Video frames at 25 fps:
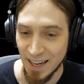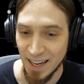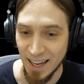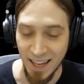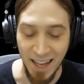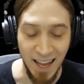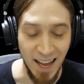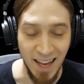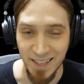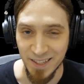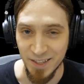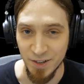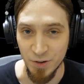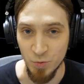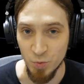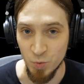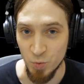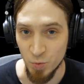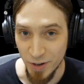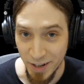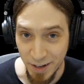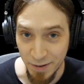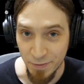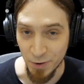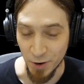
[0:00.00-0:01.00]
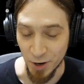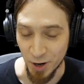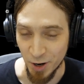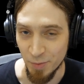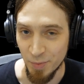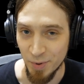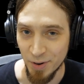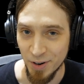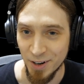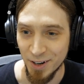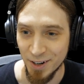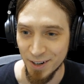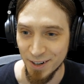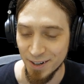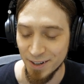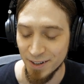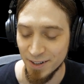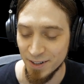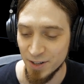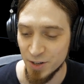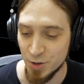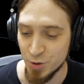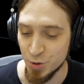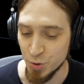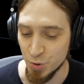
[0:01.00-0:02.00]
as a reverb
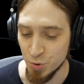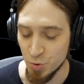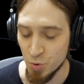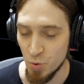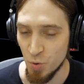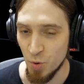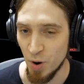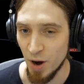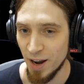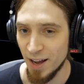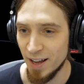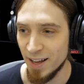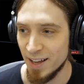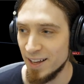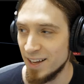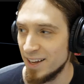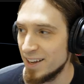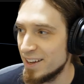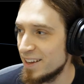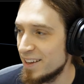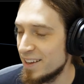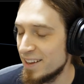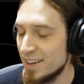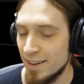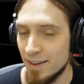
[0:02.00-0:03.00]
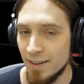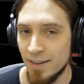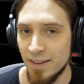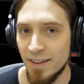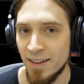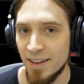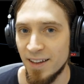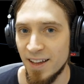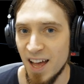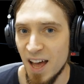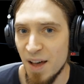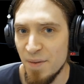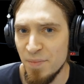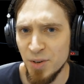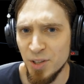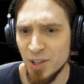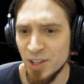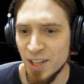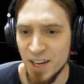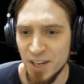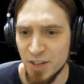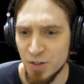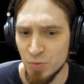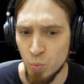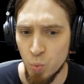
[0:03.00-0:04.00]
to
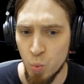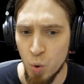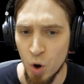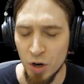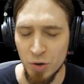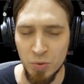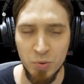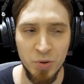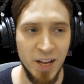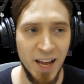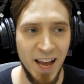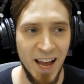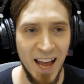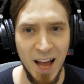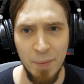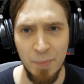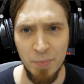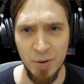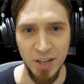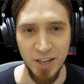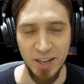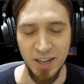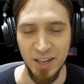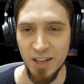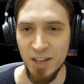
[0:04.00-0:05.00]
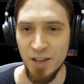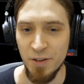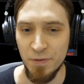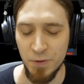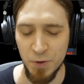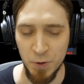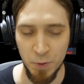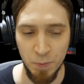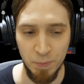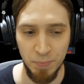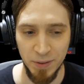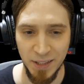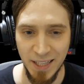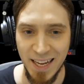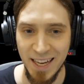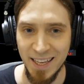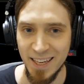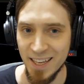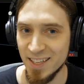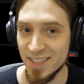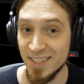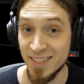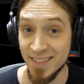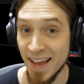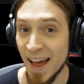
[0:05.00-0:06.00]
emulate what would happen if you
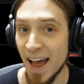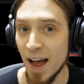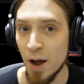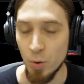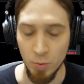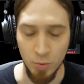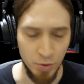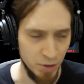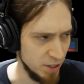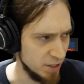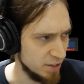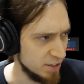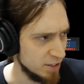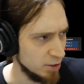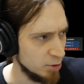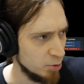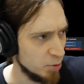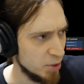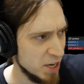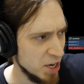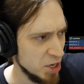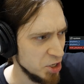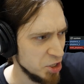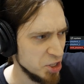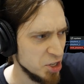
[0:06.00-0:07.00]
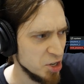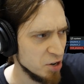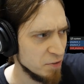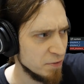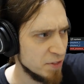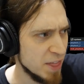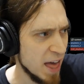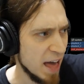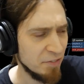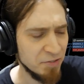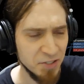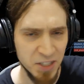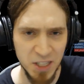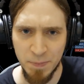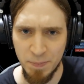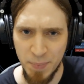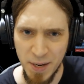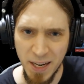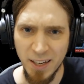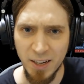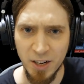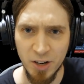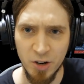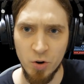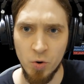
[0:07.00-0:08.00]
played a sound in the location of that
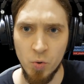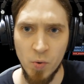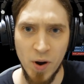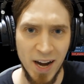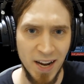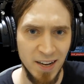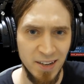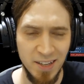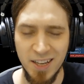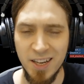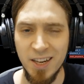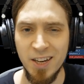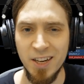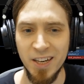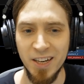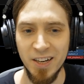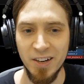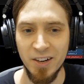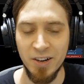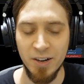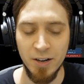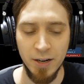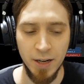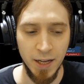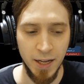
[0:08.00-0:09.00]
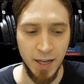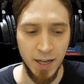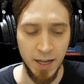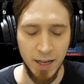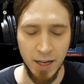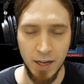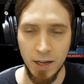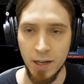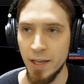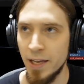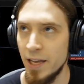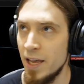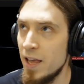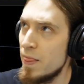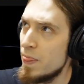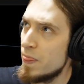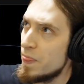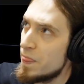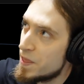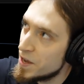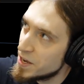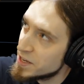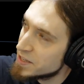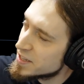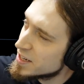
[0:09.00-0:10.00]
speaker right here
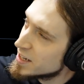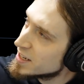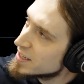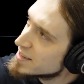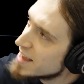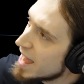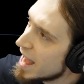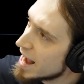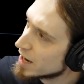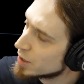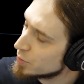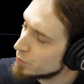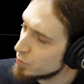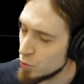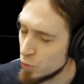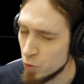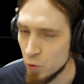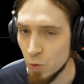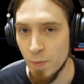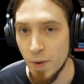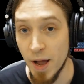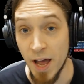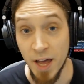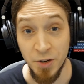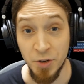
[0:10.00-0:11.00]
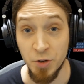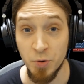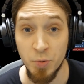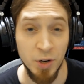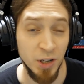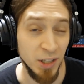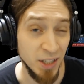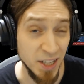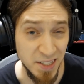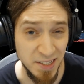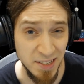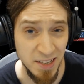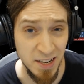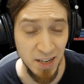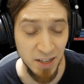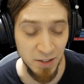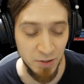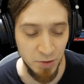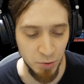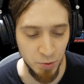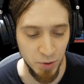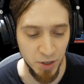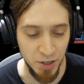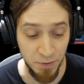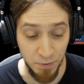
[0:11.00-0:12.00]
in this exact room and you were listening
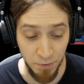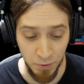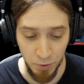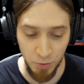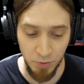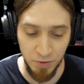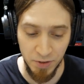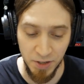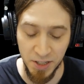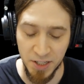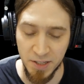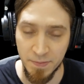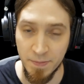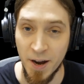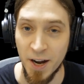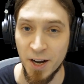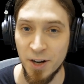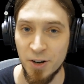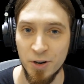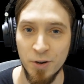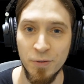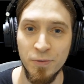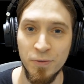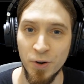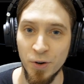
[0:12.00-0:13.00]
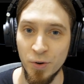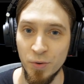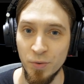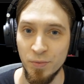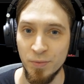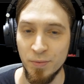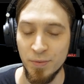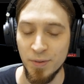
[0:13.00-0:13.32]
to it through this microphone.